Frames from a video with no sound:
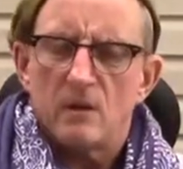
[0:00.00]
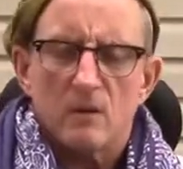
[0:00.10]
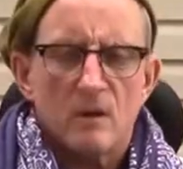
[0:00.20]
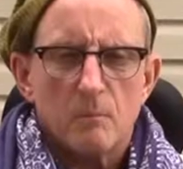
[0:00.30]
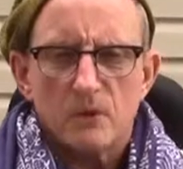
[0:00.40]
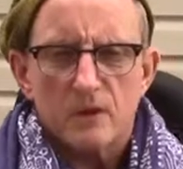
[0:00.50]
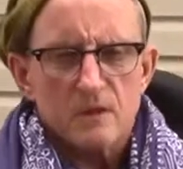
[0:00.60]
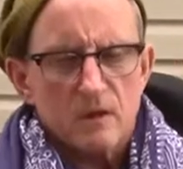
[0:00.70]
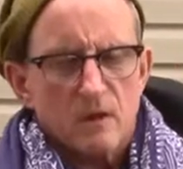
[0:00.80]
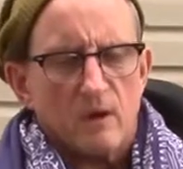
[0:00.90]
You know, a couple of
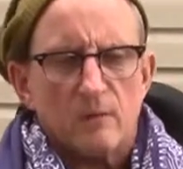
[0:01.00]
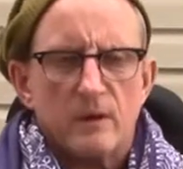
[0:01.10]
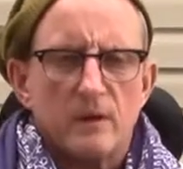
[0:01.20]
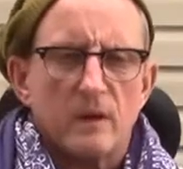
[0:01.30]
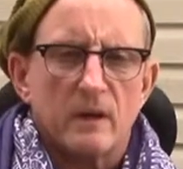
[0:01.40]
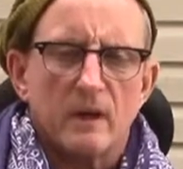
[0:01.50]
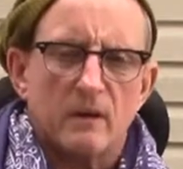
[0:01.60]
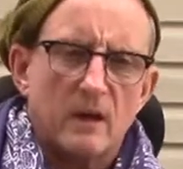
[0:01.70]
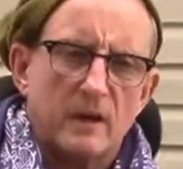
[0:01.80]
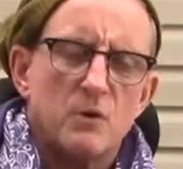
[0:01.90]
years ago, I
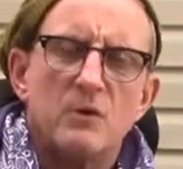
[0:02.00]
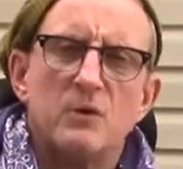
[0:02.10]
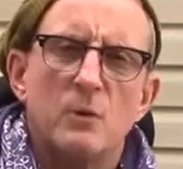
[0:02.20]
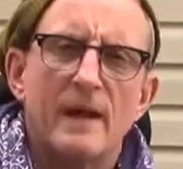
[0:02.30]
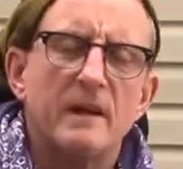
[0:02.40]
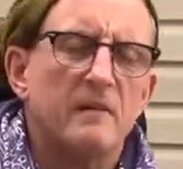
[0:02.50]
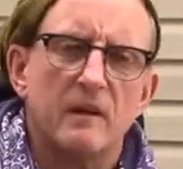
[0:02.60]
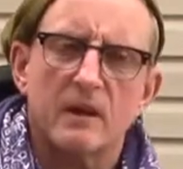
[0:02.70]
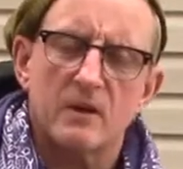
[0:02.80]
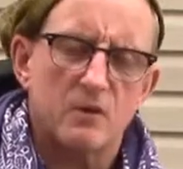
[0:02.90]
couldn't do
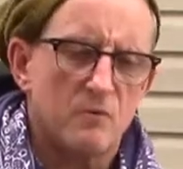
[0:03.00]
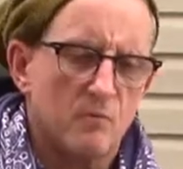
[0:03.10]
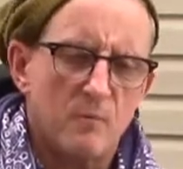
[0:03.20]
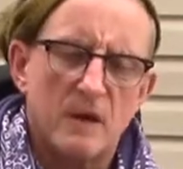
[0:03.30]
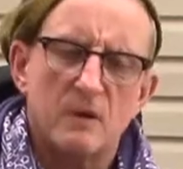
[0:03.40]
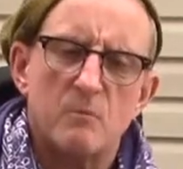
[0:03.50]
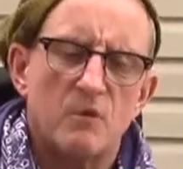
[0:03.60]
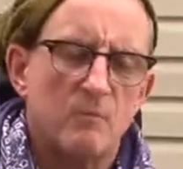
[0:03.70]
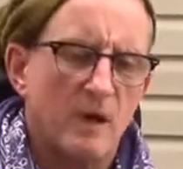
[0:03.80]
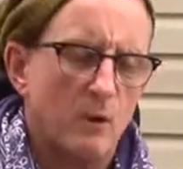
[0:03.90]
anything. I couldn't barely
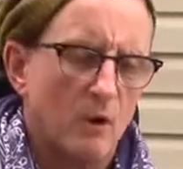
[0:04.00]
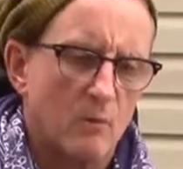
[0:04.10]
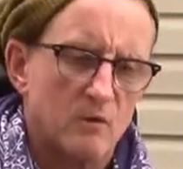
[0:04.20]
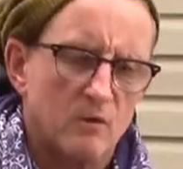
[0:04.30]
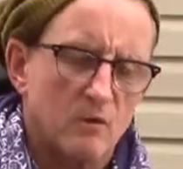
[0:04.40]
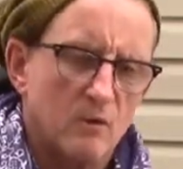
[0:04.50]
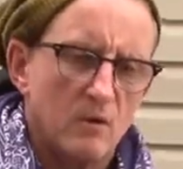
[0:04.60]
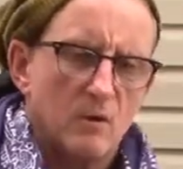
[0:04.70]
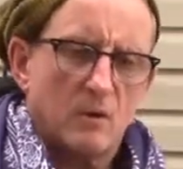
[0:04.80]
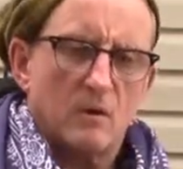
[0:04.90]
move my arms.
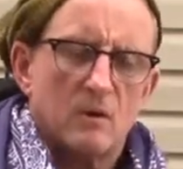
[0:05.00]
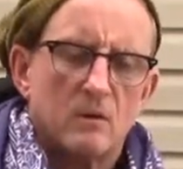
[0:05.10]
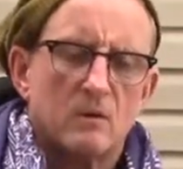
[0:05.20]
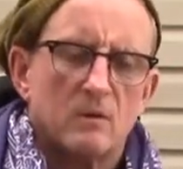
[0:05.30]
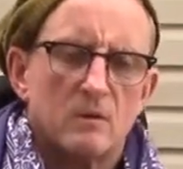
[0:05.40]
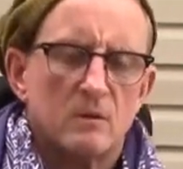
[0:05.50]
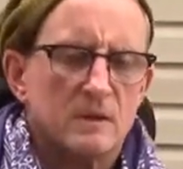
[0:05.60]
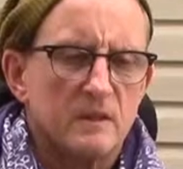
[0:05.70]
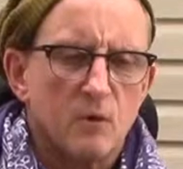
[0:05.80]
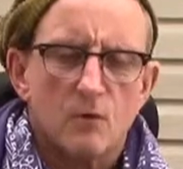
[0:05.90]
I
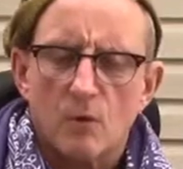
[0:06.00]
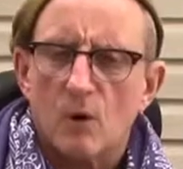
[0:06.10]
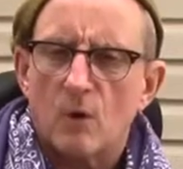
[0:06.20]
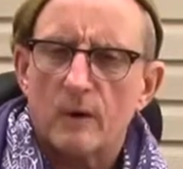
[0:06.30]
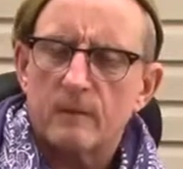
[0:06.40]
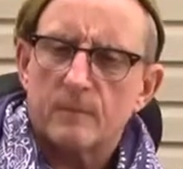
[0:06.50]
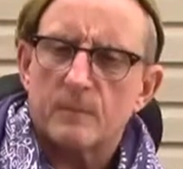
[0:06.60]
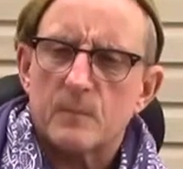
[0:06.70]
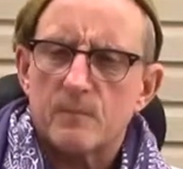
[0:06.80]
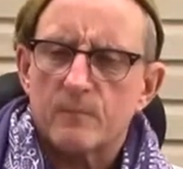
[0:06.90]
wasn't crawling.
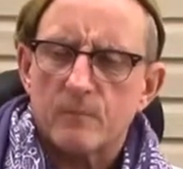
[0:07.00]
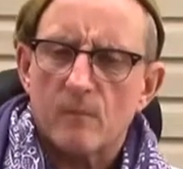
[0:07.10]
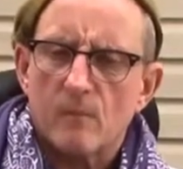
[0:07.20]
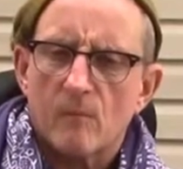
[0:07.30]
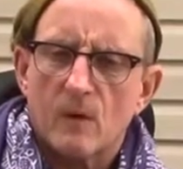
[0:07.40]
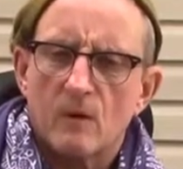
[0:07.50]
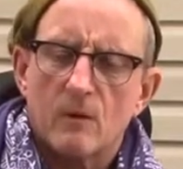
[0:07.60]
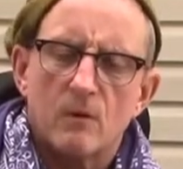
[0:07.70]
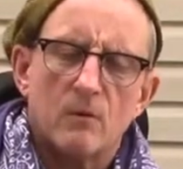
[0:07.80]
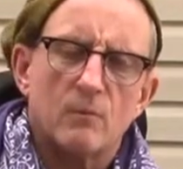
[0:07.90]

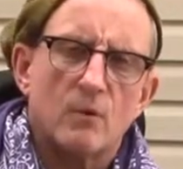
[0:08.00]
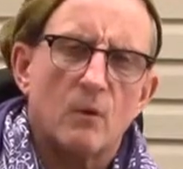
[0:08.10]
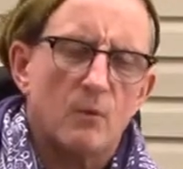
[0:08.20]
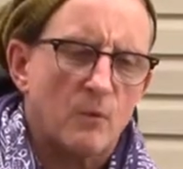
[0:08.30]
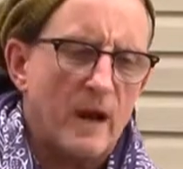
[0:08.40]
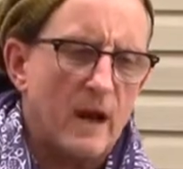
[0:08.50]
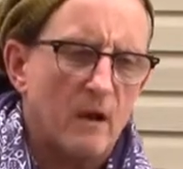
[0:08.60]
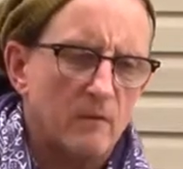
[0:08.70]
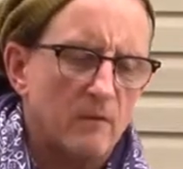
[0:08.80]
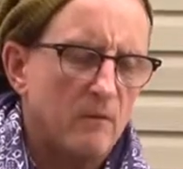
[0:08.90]
Couldn't roll
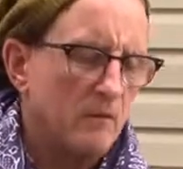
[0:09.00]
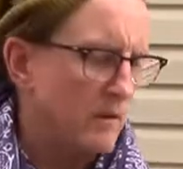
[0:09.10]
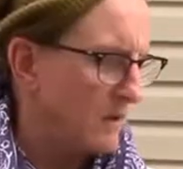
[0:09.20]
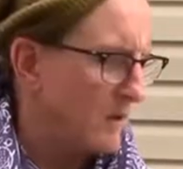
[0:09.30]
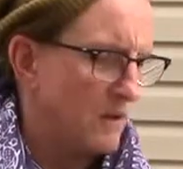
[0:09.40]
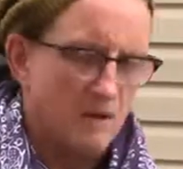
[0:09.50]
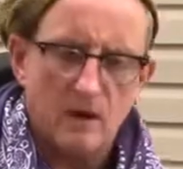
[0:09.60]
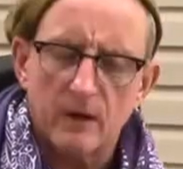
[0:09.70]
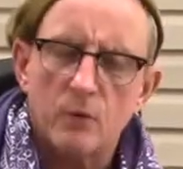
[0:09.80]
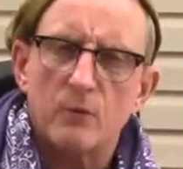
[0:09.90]
around.
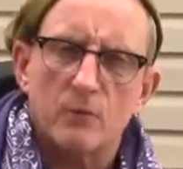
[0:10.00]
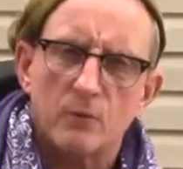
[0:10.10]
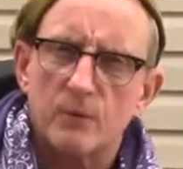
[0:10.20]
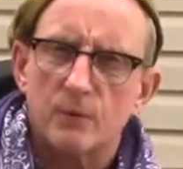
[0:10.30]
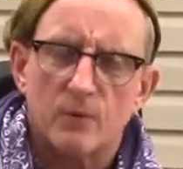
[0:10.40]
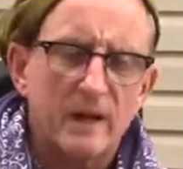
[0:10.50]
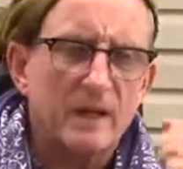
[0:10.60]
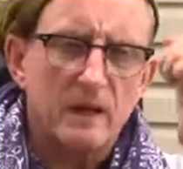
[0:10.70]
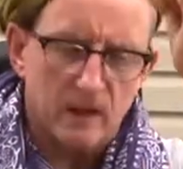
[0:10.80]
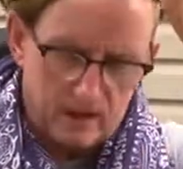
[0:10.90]
I couldn't
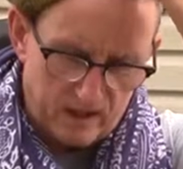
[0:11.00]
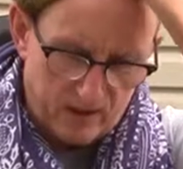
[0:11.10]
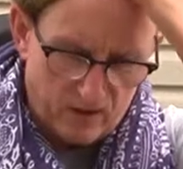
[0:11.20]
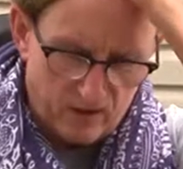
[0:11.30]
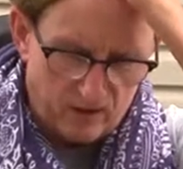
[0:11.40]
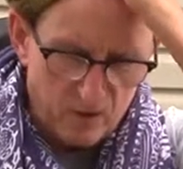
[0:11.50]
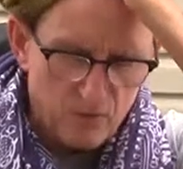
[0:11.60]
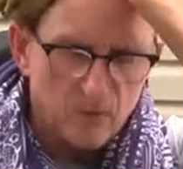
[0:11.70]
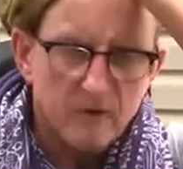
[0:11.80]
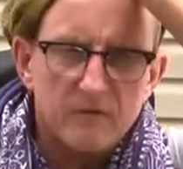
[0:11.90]
write. I
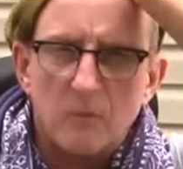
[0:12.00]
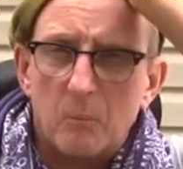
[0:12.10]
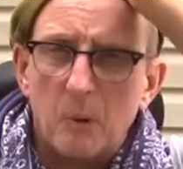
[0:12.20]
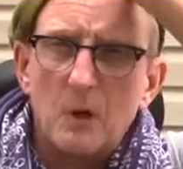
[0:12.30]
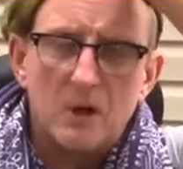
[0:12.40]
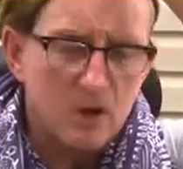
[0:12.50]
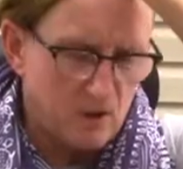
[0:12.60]
couldn't lift a book.